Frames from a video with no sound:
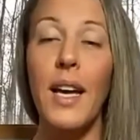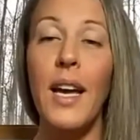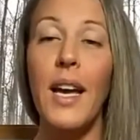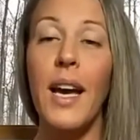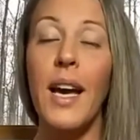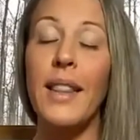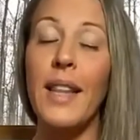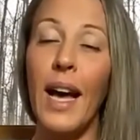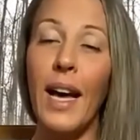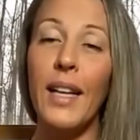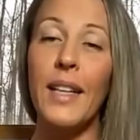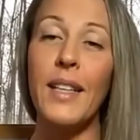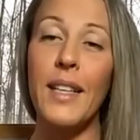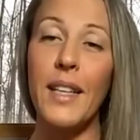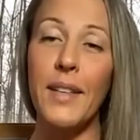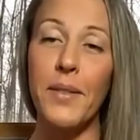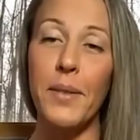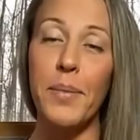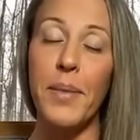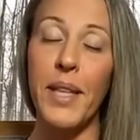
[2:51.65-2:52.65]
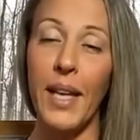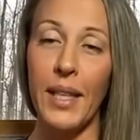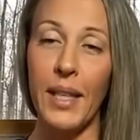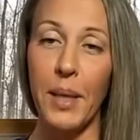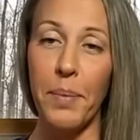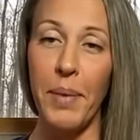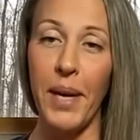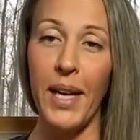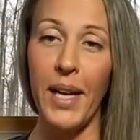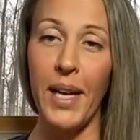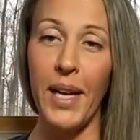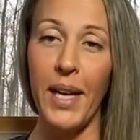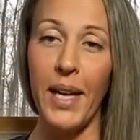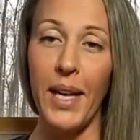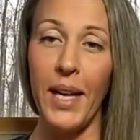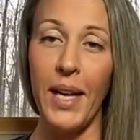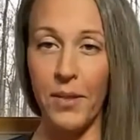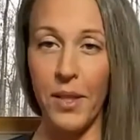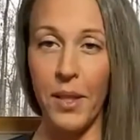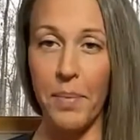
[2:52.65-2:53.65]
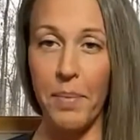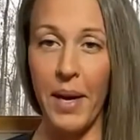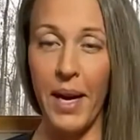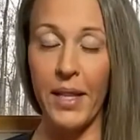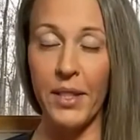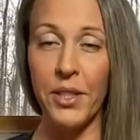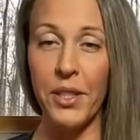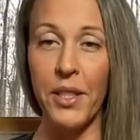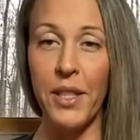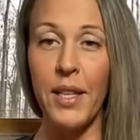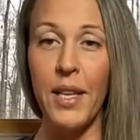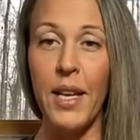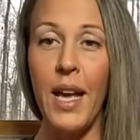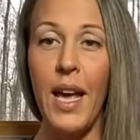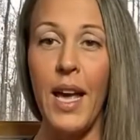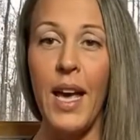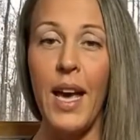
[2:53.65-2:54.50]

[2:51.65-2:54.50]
And that gives me that capacity for compassion.